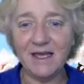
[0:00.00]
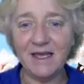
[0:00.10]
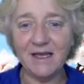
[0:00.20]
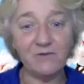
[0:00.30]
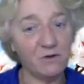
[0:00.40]

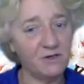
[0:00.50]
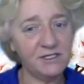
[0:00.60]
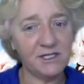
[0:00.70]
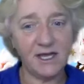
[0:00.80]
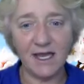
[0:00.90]
Of course,
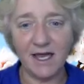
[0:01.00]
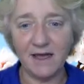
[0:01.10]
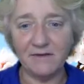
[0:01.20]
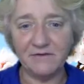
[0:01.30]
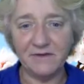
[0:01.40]
I have
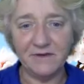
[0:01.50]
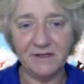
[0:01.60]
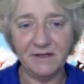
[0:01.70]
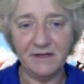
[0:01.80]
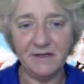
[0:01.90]

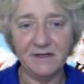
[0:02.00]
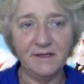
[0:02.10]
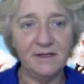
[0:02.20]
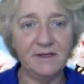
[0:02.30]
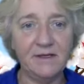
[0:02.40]

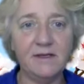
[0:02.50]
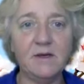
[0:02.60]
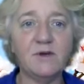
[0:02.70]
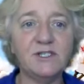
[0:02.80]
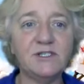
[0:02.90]
a
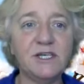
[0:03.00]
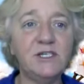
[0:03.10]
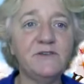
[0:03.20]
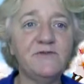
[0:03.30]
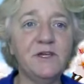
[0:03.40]

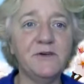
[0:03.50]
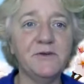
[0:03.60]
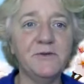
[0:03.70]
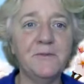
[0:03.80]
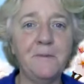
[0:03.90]
presentation for you.